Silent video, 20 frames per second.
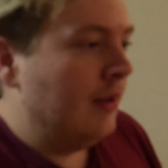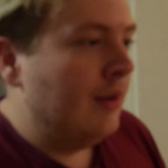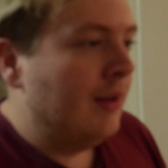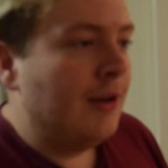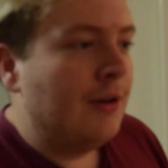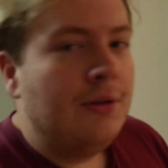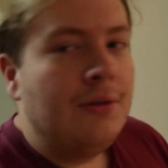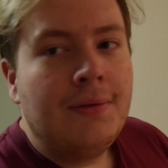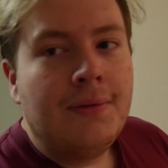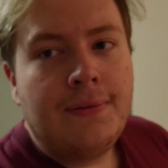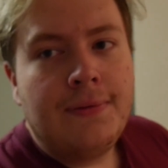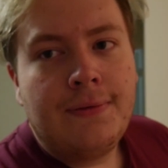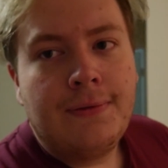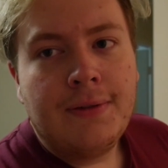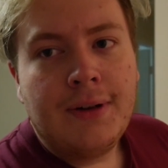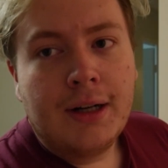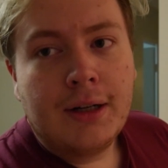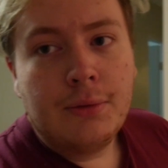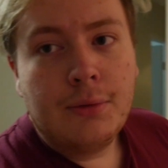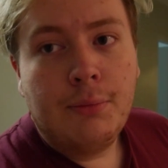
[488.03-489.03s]
Like, who the
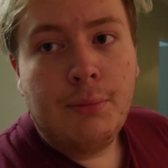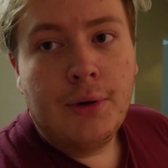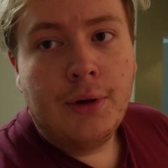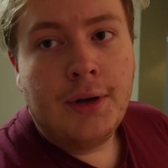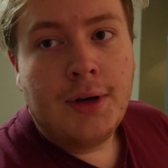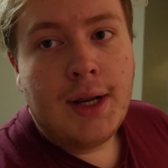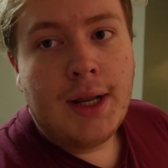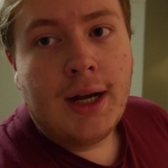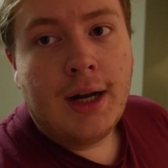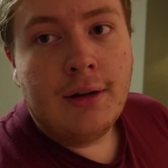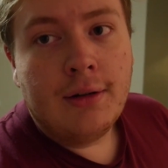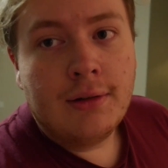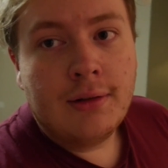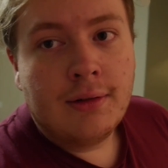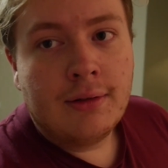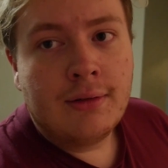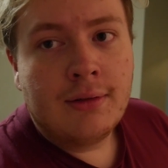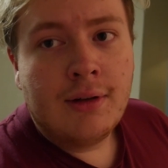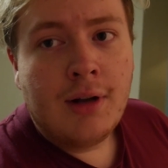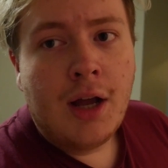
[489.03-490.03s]
fuck would burn
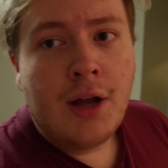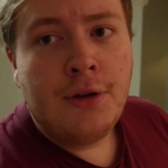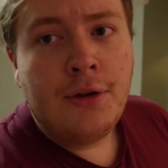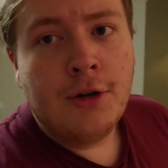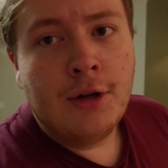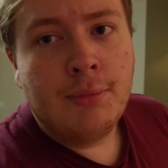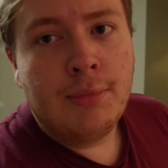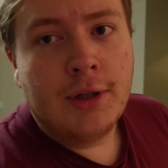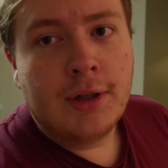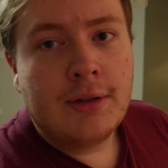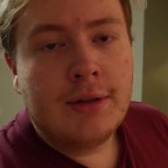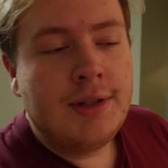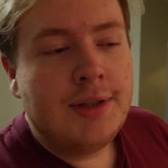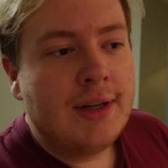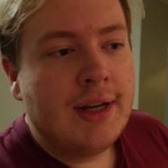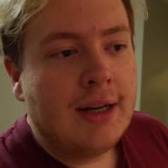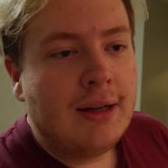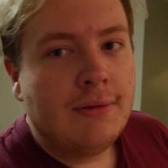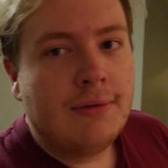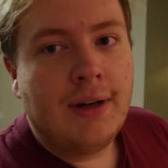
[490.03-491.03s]
down a unit block because you're
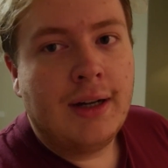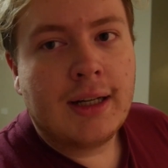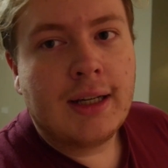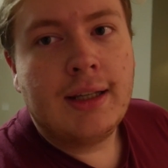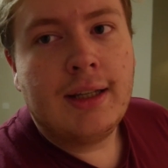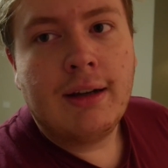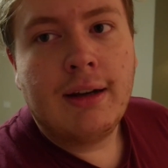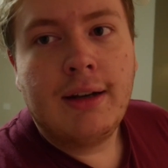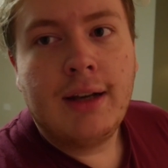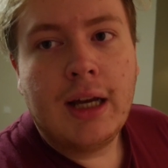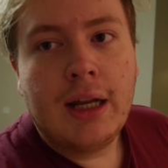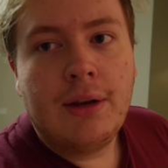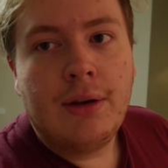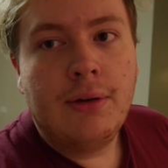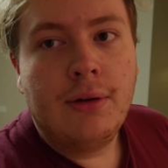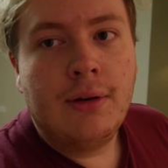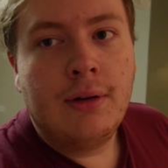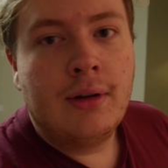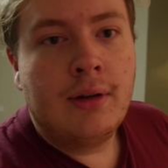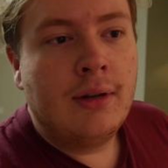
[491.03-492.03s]
getting fucking kicked out,
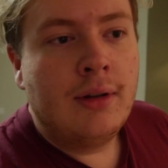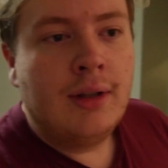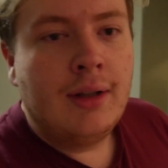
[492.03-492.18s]
dude?